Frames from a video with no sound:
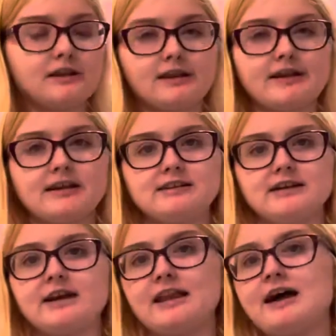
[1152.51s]
And like I
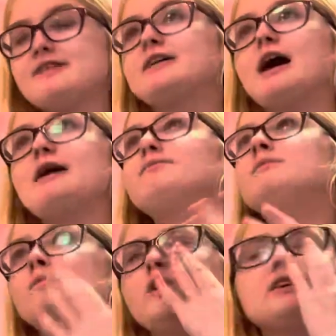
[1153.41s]
said, most